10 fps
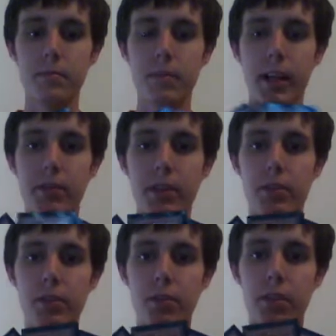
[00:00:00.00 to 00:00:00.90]

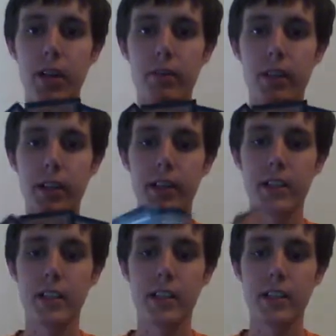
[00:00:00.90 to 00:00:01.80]
Blackwings don't have like
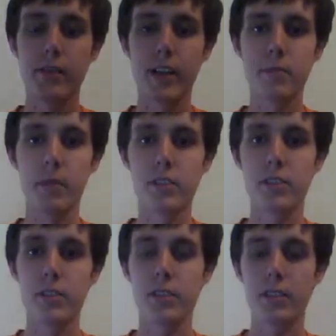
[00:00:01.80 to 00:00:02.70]
an effect
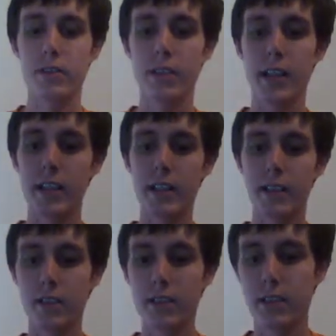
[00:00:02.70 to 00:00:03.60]
monster
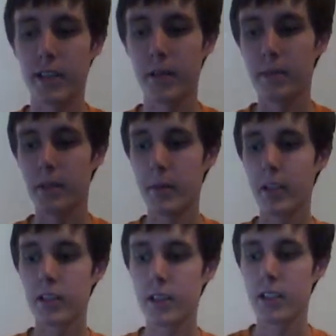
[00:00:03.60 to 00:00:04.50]
that's like a big
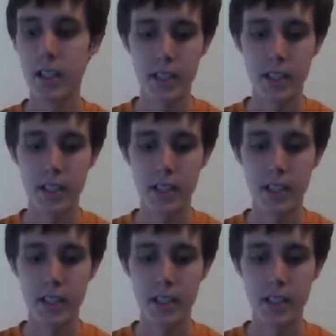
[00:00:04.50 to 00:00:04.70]
beater.